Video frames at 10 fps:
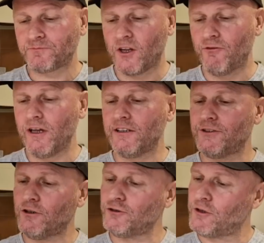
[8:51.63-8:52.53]
It really
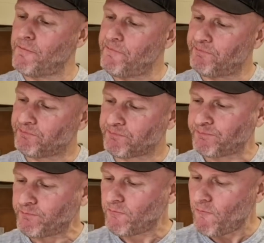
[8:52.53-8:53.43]
does.
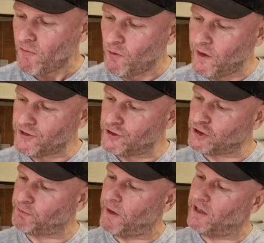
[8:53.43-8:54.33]
Where's the
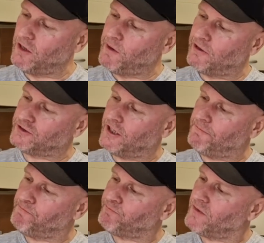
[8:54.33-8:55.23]
spiel about
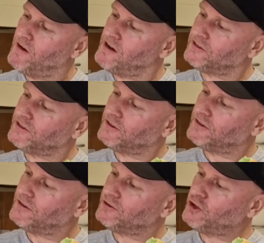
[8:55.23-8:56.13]
it?
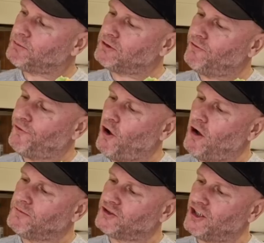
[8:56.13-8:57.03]
Chopped and
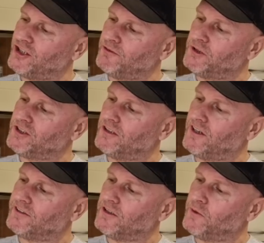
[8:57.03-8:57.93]
formed chicken, we said
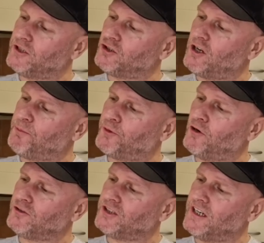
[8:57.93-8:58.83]
that, didn't we? Soya
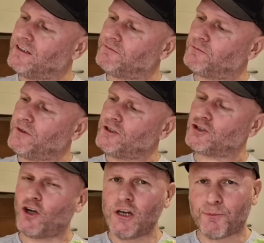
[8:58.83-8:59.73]
protein, with a
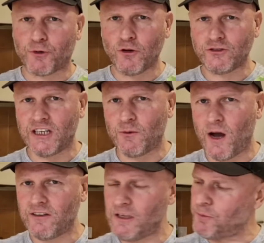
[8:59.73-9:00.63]
soya protein,
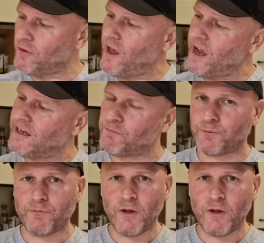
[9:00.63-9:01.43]
why do they put that in?